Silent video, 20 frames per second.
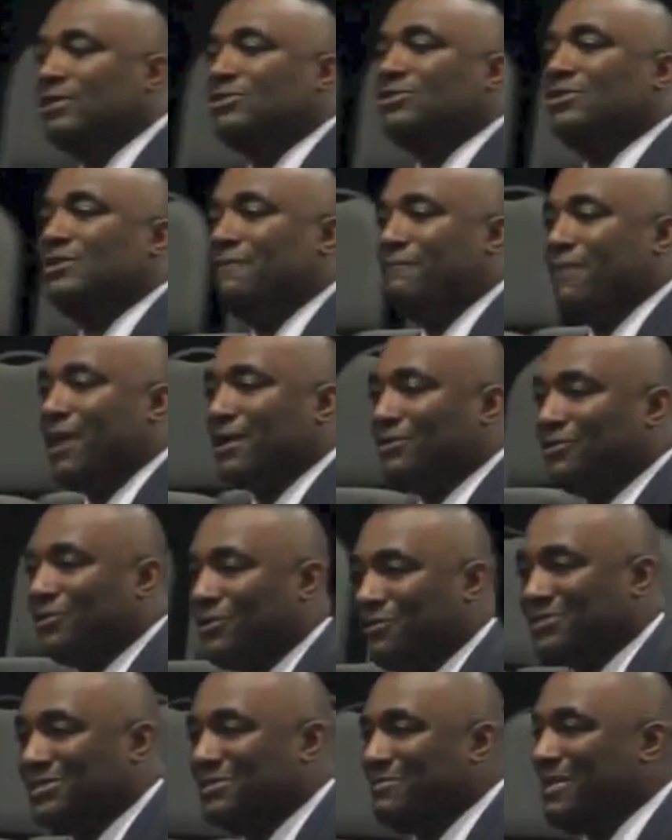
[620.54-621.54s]
mentioned the fact that
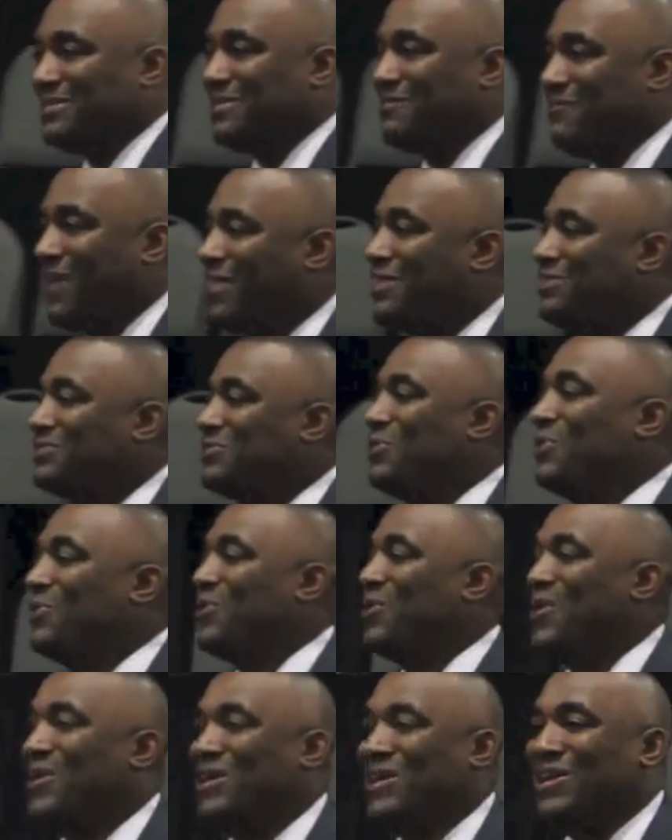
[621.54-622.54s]
there was domestic violence going
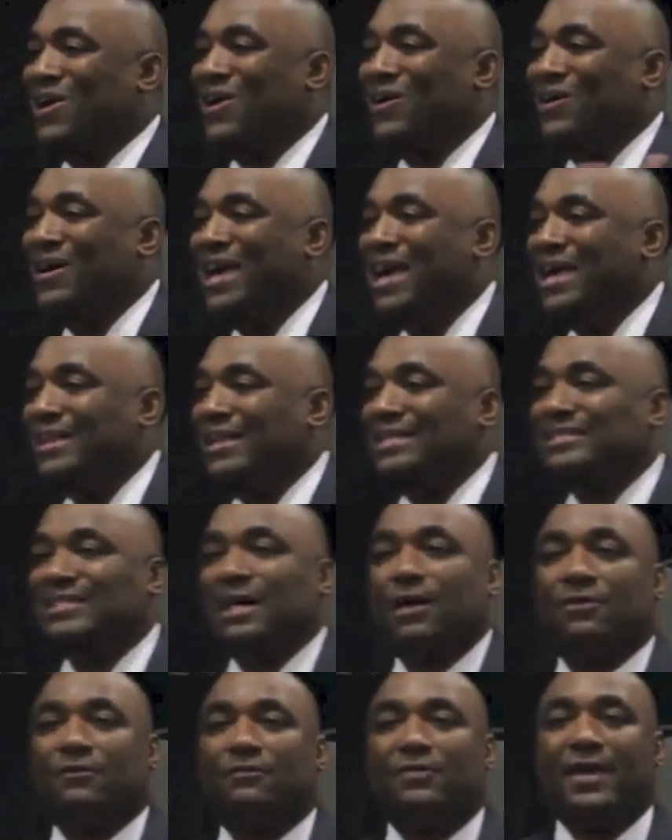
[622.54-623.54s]
on and all these
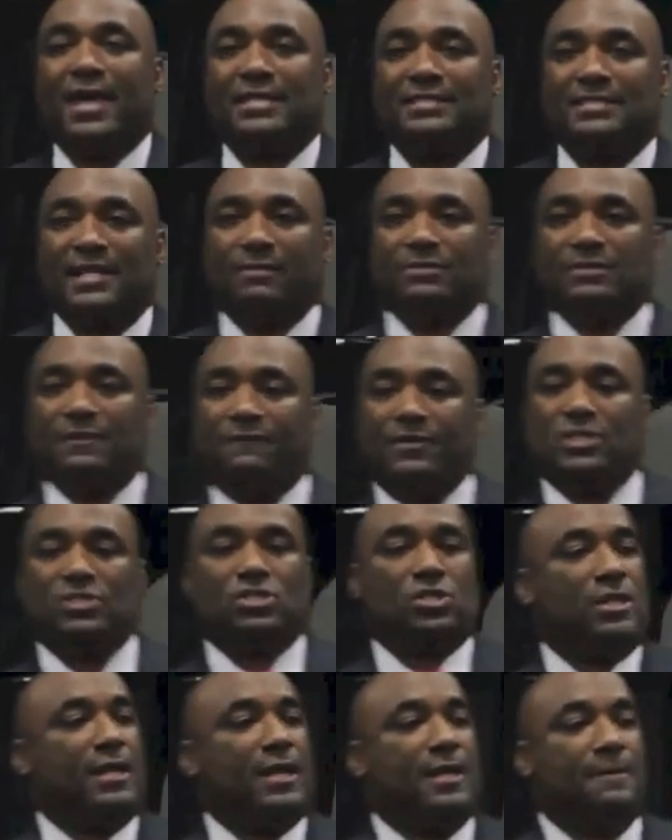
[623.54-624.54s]
other things that I was
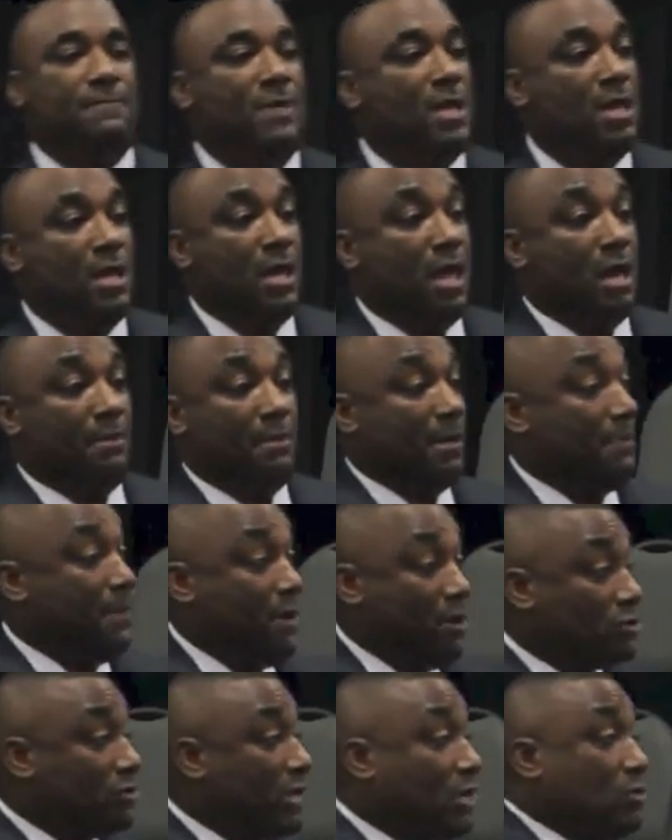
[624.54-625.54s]
deficient in. And my
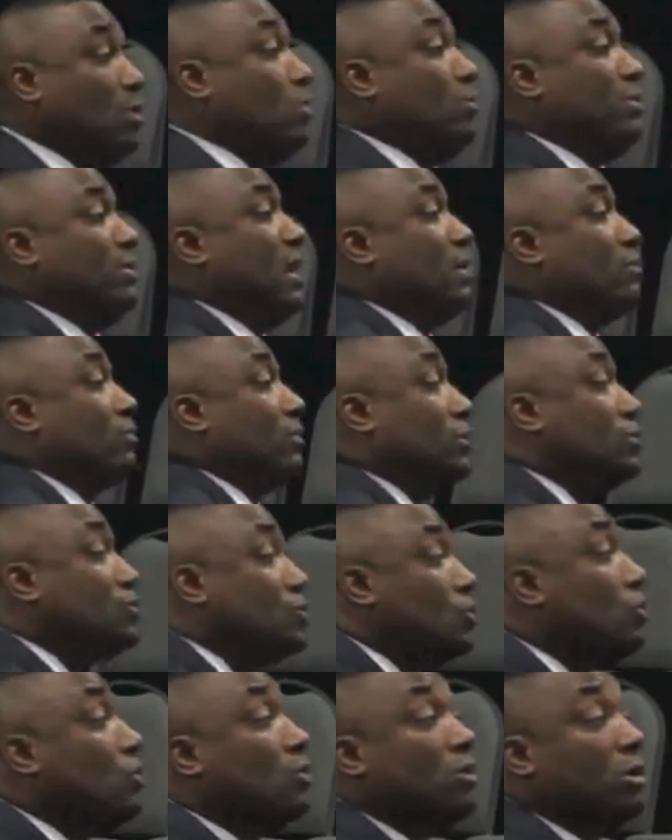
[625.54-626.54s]
parents were like, well, we're not really
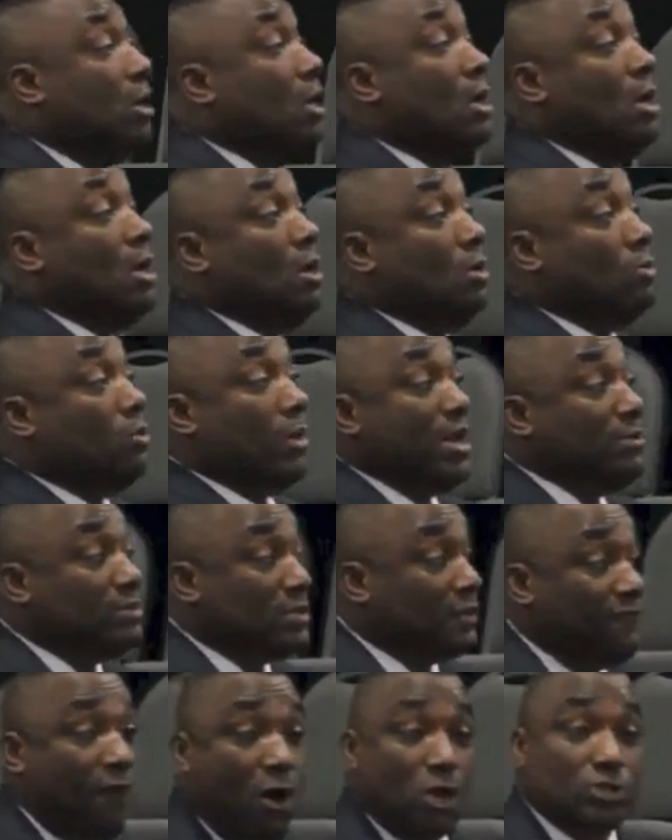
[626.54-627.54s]
sure. He
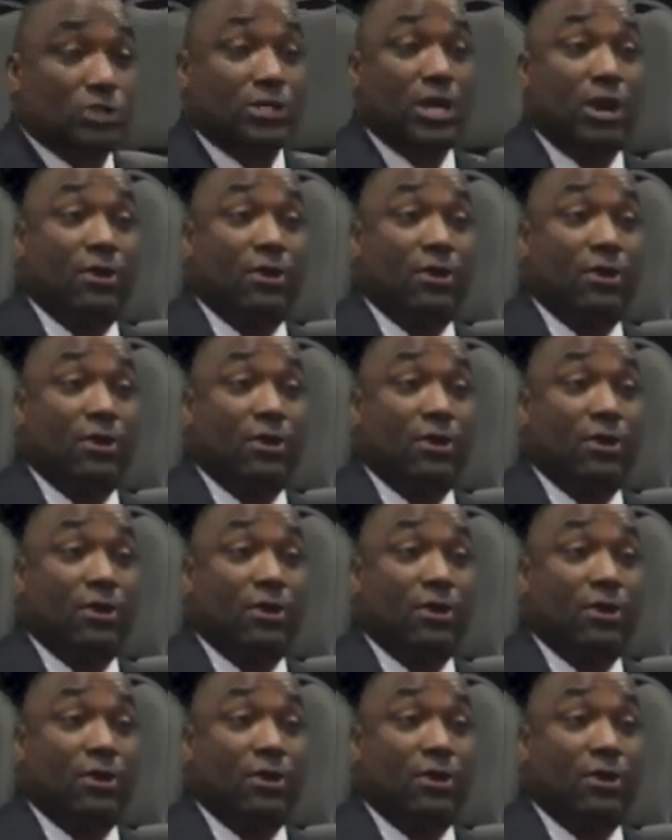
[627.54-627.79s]
was in foster